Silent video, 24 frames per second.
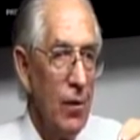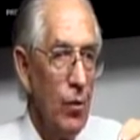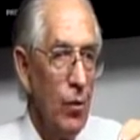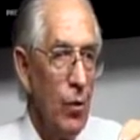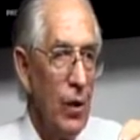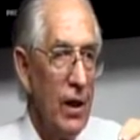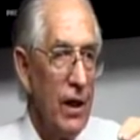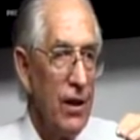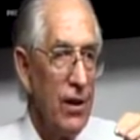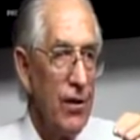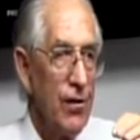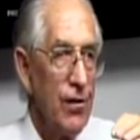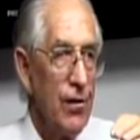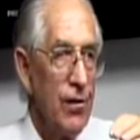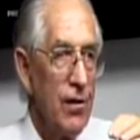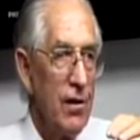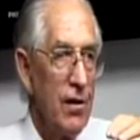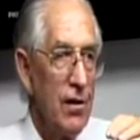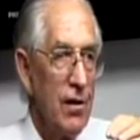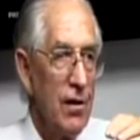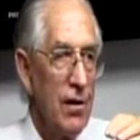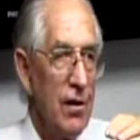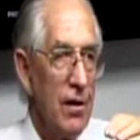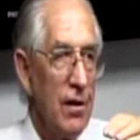with
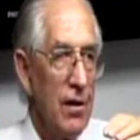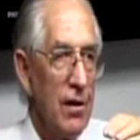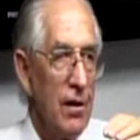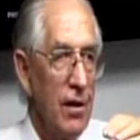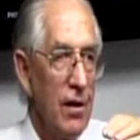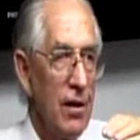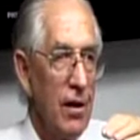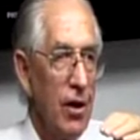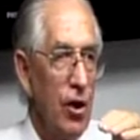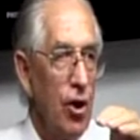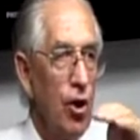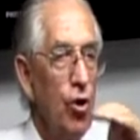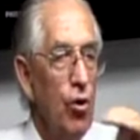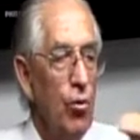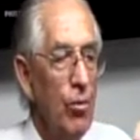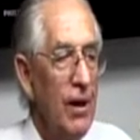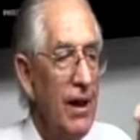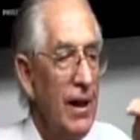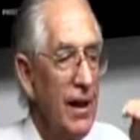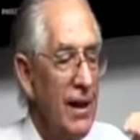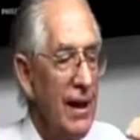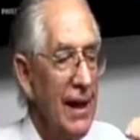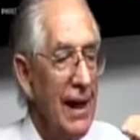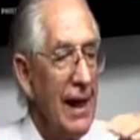
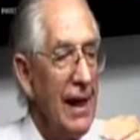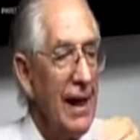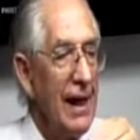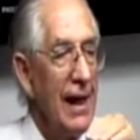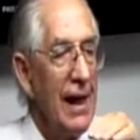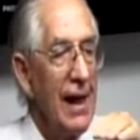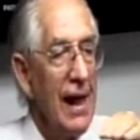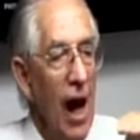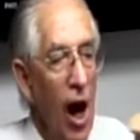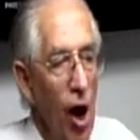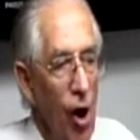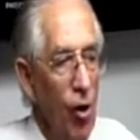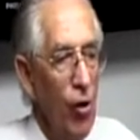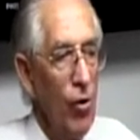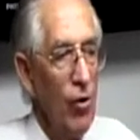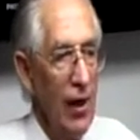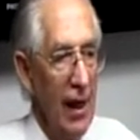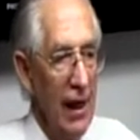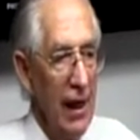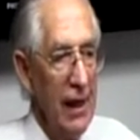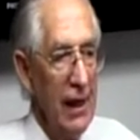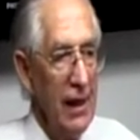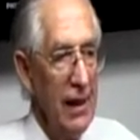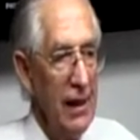human thinking
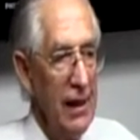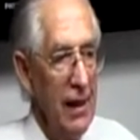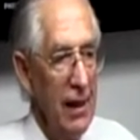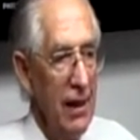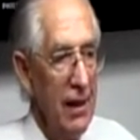only,